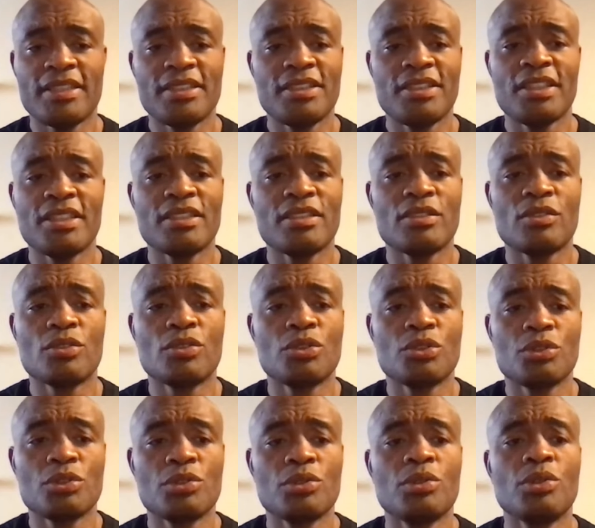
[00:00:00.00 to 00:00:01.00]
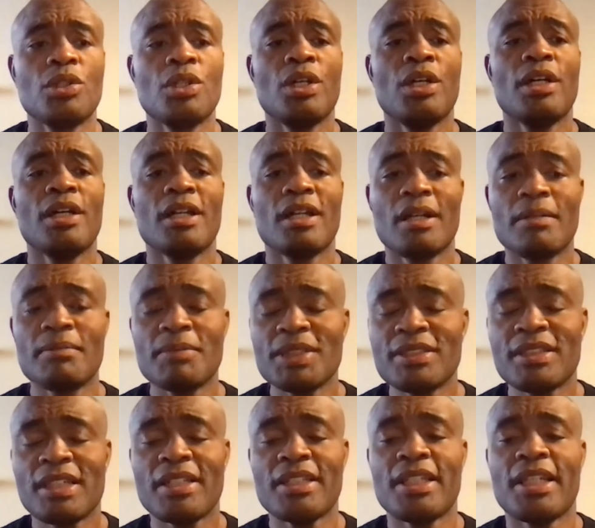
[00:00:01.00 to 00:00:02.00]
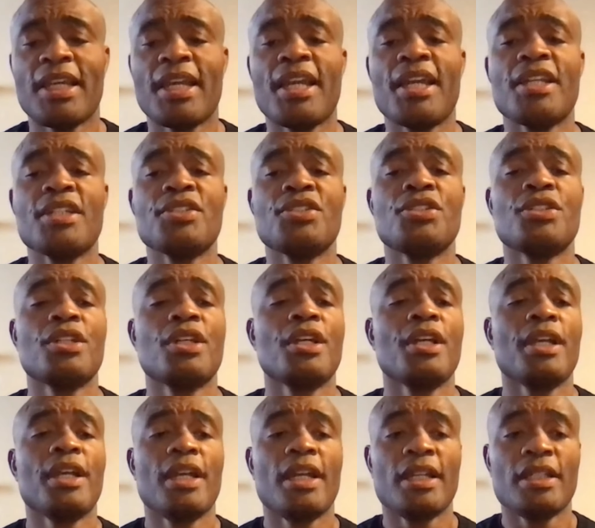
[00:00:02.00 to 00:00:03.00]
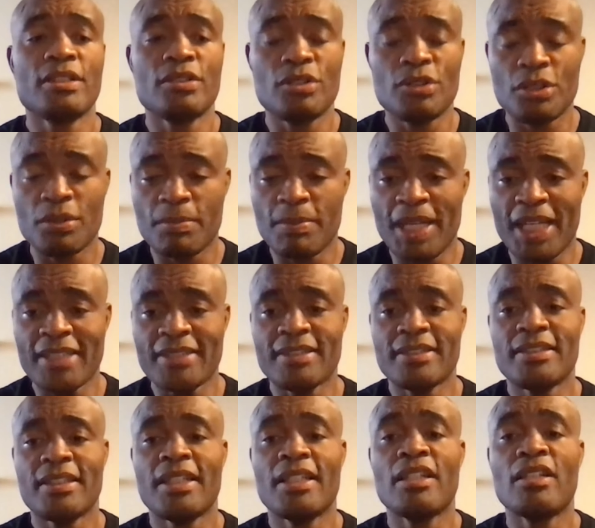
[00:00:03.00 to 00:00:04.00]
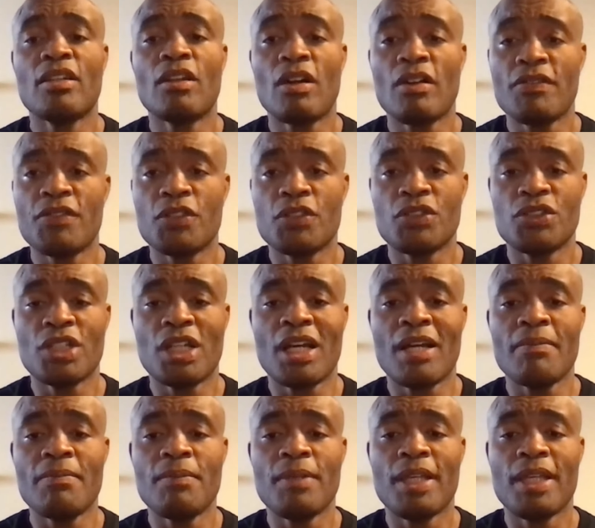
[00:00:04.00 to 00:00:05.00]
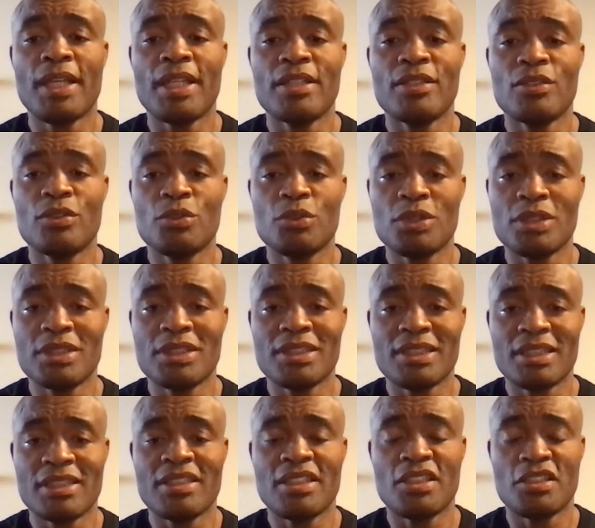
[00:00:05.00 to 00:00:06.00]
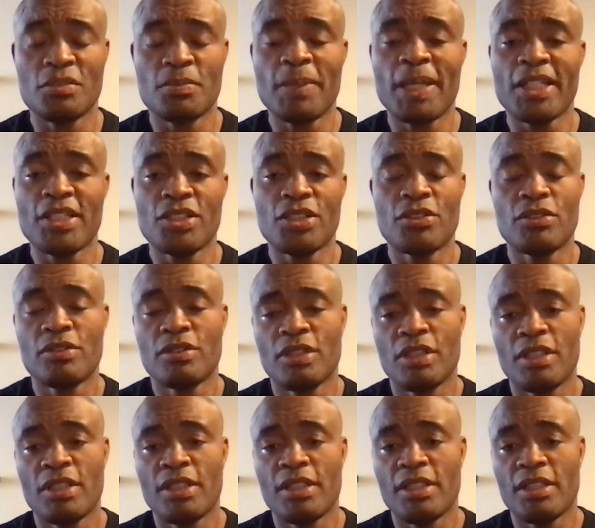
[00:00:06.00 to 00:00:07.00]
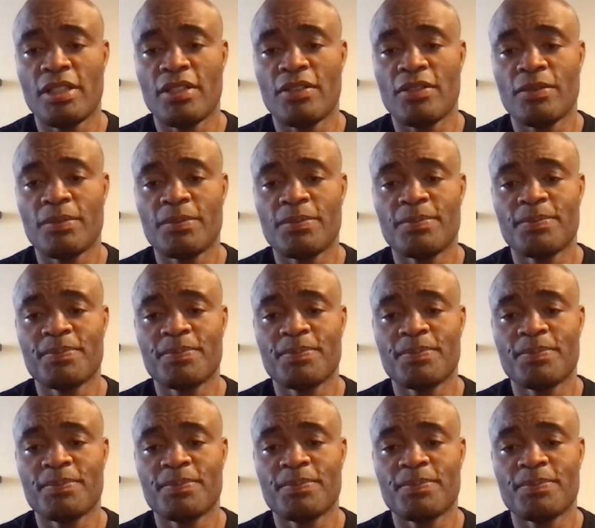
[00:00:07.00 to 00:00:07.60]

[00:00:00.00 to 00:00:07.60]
It's just to come inside the cage and do your best and love your job and doing something special. You know.